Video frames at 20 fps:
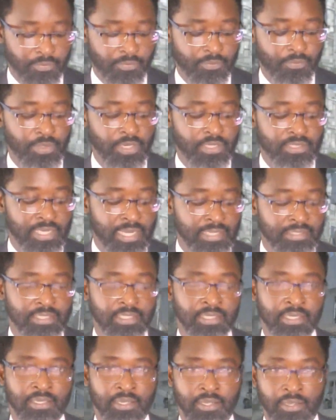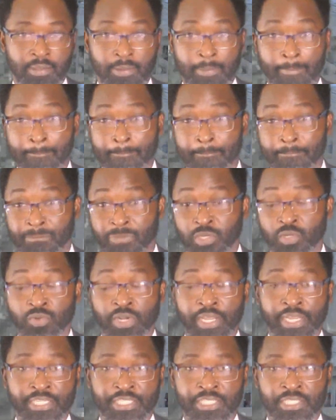we looked at the
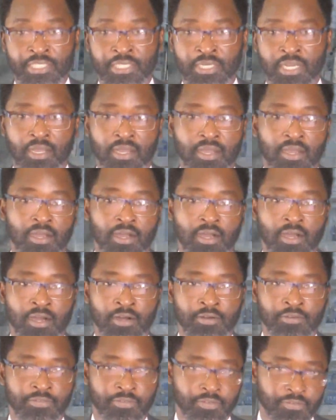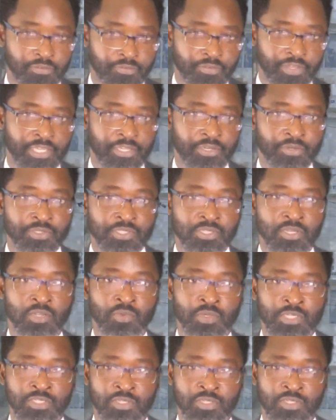duration of videos, in other words, the